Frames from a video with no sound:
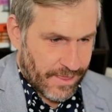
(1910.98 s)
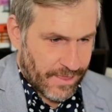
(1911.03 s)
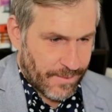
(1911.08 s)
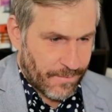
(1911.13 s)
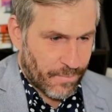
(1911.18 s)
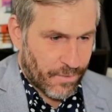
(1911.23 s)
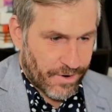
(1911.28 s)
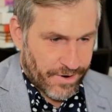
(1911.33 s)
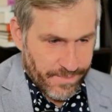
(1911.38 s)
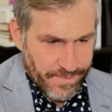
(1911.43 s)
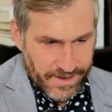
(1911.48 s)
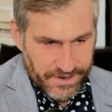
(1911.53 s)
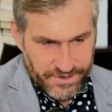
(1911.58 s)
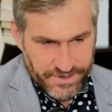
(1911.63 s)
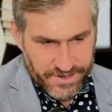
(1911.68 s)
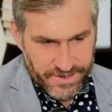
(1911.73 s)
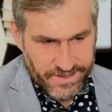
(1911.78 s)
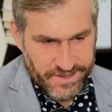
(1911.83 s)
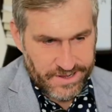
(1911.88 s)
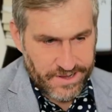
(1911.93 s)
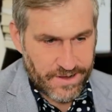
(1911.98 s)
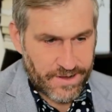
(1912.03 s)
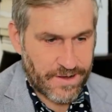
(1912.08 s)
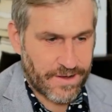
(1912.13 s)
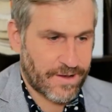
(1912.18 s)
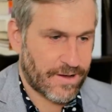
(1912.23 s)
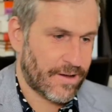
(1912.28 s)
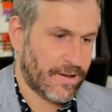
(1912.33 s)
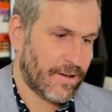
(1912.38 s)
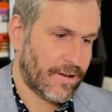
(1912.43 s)
more dimensions.
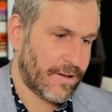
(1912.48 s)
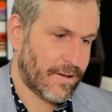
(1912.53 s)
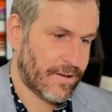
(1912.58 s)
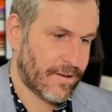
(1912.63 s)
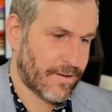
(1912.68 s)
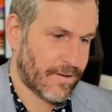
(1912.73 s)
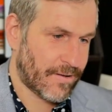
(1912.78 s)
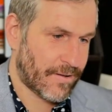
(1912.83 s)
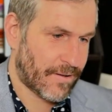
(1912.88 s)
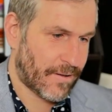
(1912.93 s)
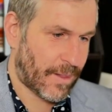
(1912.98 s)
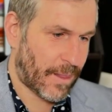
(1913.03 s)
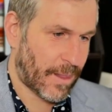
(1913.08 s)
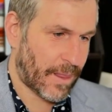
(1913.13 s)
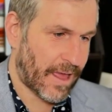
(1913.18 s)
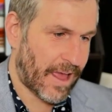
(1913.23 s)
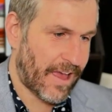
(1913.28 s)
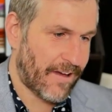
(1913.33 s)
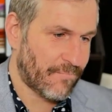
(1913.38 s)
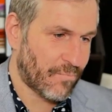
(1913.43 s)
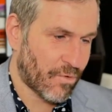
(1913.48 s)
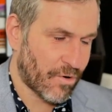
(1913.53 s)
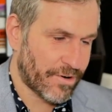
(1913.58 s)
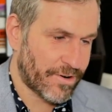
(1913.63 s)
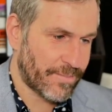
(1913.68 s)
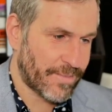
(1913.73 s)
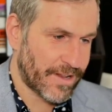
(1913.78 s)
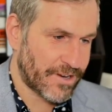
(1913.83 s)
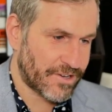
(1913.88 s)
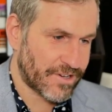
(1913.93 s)
I have more
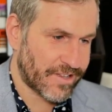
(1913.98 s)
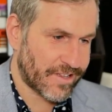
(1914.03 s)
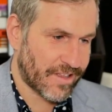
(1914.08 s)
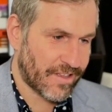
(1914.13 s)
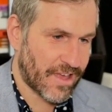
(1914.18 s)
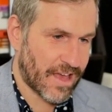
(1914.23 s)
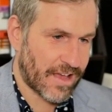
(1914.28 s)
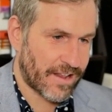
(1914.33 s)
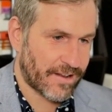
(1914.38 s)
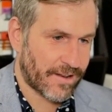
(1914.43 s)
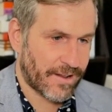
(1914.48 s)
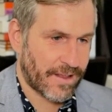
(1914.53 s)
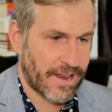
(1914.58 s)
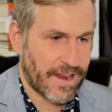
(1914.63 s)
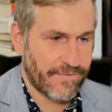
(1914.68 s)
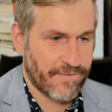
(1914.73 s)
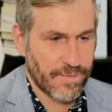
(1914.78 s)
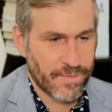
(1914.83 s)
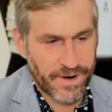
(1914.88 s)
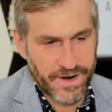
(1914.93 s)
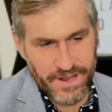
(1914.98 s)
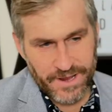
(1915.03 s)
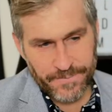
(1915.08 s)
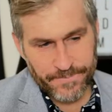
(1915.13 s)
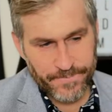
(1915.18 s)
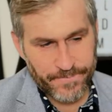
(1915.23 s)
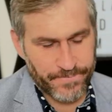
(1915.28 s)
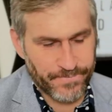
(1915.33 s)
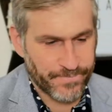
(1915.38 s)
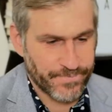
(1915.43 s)
dimensions than that. And
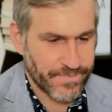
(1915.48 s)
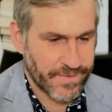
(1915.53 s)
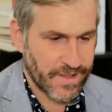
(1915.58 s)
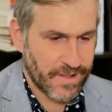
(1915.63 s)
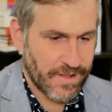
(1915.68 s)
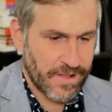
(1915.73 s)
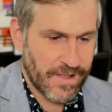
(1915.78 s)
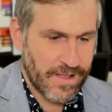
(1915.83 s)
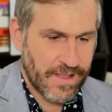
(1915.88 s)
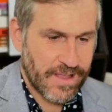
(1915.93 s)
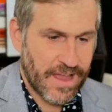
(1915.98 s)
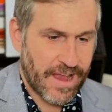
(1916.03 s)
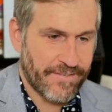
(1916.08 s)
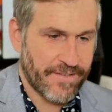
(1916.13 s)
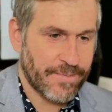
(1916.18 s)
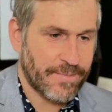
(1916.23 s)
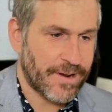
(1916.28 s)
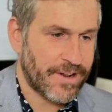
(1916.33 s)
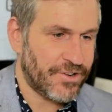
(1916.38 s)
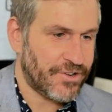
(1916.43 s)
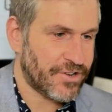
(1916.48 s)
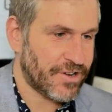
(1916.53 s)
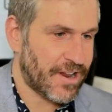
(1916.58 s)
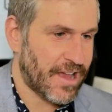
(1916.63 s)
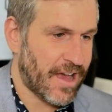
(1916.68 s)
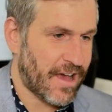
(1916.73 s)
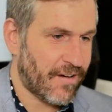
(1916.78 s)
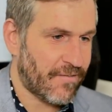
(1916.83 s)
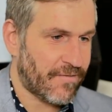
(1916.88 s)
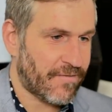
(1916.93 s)
everybody should
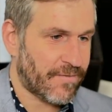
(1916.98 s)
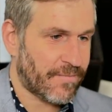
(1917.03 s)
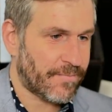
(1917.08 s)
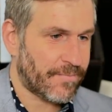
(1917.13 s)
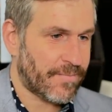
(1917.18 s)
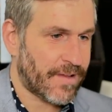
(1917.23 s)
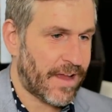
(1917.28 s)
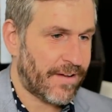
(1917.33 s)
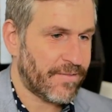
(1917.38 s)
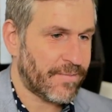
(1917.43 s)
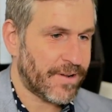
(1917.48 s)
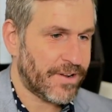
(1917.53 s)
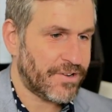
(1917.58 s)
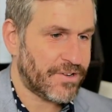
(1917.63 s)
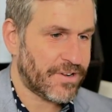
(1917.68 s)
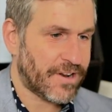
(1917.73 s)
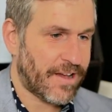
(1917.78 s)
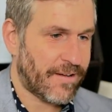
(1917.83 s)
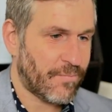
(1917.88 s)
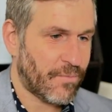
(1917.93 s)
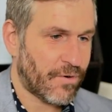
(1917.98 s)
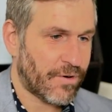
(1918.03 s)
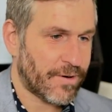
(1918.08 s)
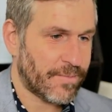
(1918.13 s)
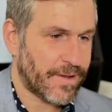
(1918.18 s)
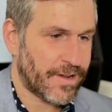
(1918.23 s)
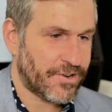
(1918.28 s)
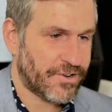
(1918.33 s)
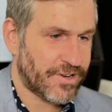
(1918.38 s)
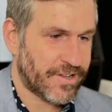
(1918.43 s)
have. Everybody should have more
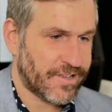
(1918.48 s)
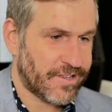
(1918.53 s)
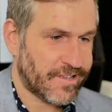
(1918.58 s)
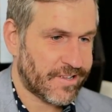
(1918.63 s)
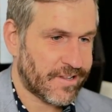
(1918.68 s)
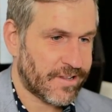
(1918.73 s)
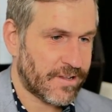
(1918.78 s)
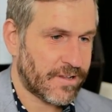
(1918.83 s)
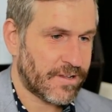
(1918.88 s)
dimensions